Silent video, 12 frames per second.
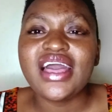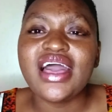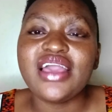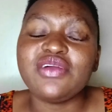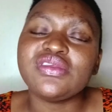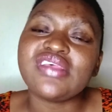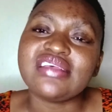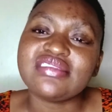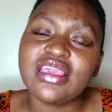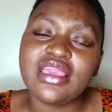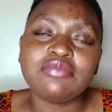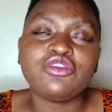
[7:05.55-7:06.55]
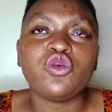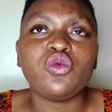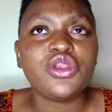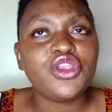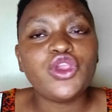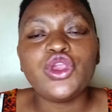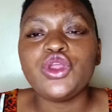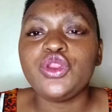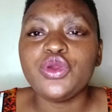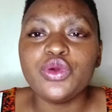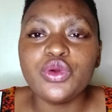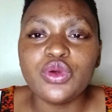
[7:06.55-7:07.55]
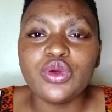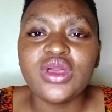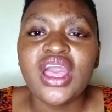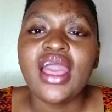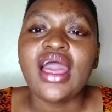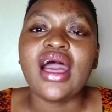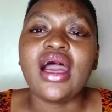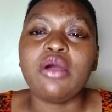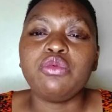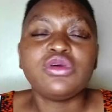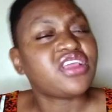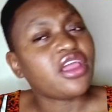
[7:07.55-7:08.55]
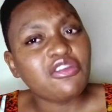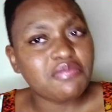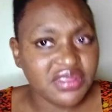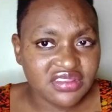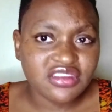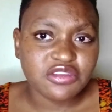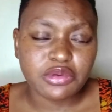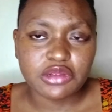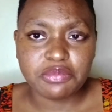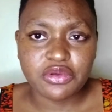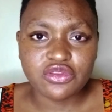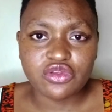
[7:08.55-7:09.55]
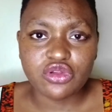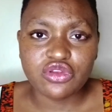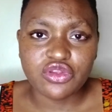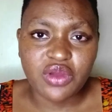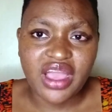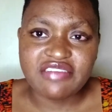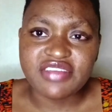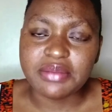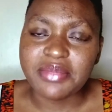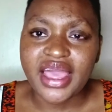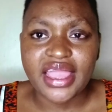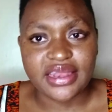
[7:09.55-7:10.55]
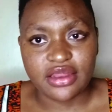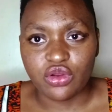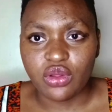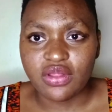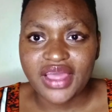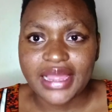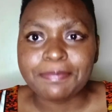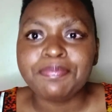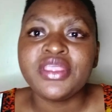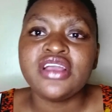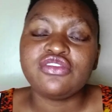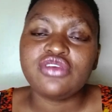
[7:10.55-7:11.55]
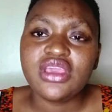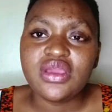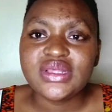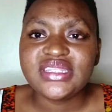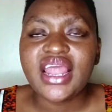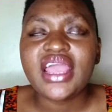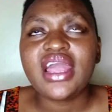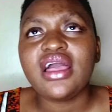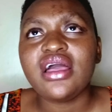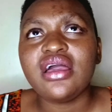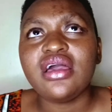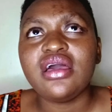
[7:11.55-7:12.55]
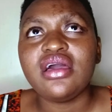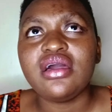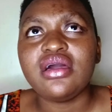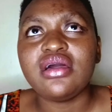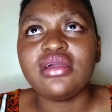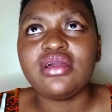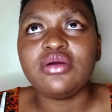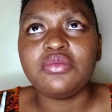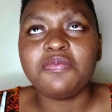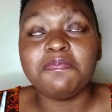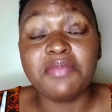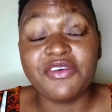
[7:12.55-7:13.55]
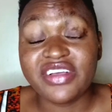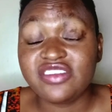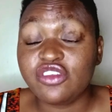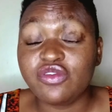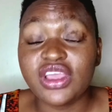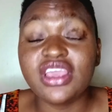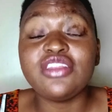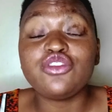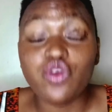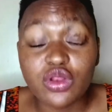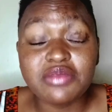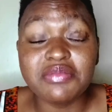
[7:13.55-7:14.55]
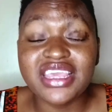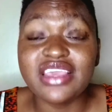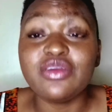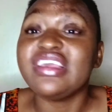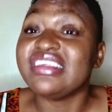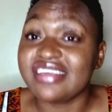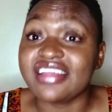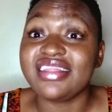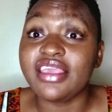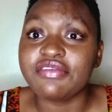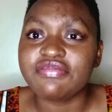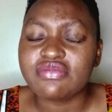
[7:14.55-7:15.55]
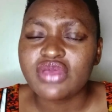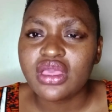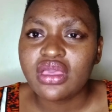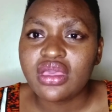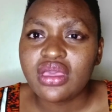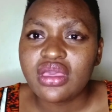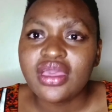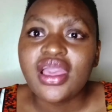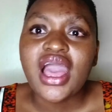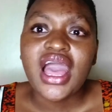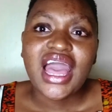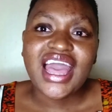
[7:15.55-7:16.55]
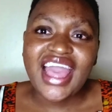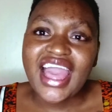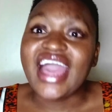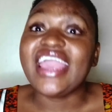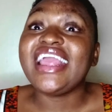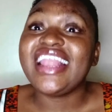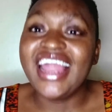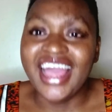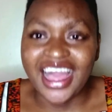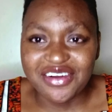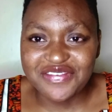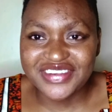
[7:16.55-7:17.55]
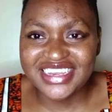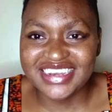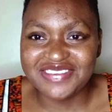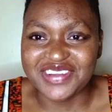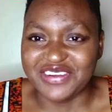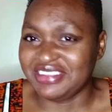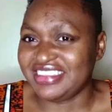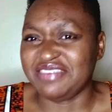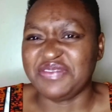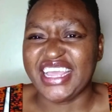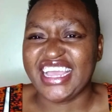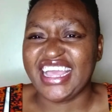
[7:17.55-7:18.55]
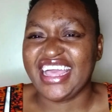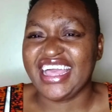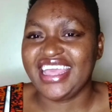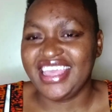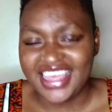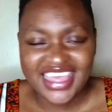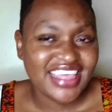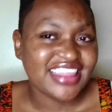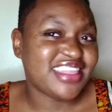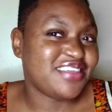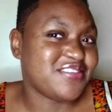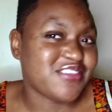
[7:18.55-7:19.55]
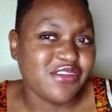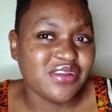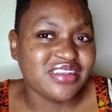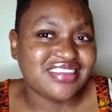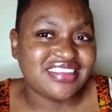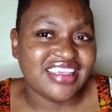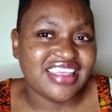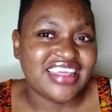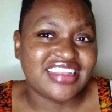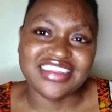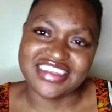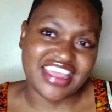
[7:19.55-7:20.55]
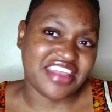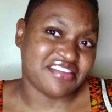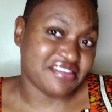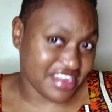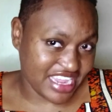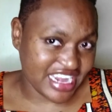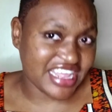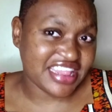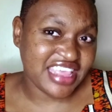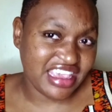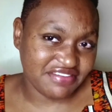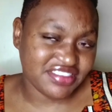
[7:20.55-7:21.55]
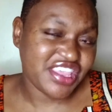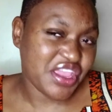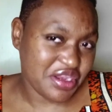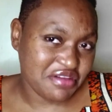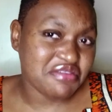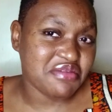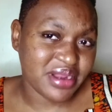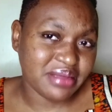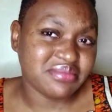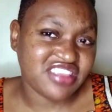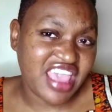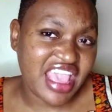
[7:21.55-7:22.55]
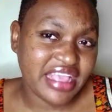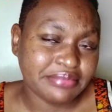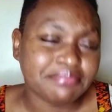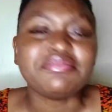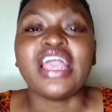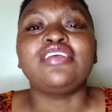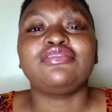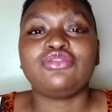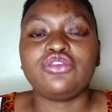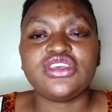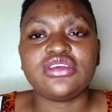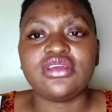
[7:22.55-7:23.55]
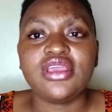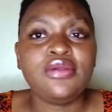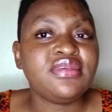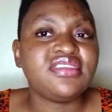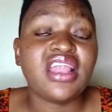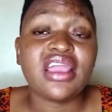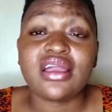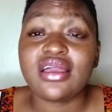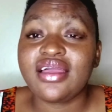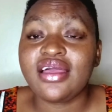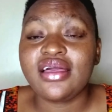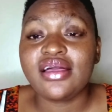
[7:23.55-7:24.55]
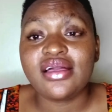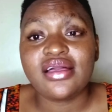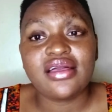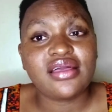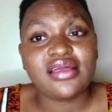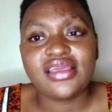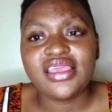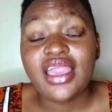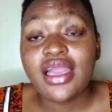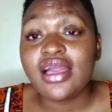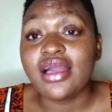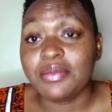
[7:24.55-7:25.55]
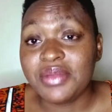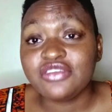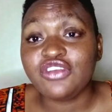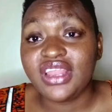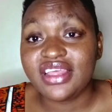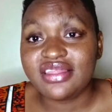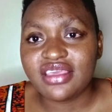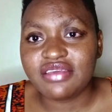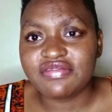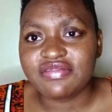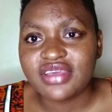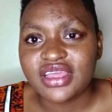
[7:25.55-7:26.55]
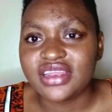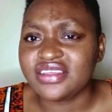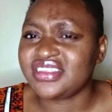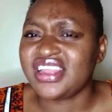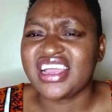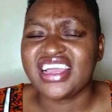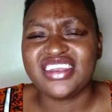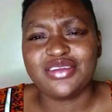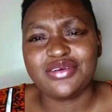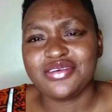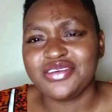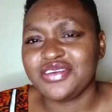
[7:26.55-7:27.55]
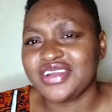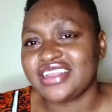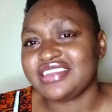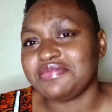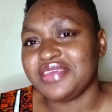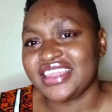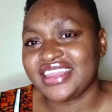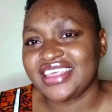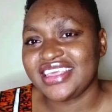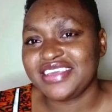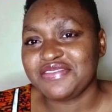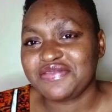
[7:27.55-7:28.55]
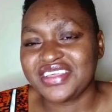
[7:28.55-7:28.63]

I was asking him, so what do you do? Uh, what kind of business proposal do you have in mind and all that? So he was like, uh, uh first of all, he told me he is a thief. I laughed because I'm like, I thieves don't say that they're really thieves. You know what I'm saying? So he was like, uh, yeah, I'm actually a thief. And I was like, I know you can't be a thief.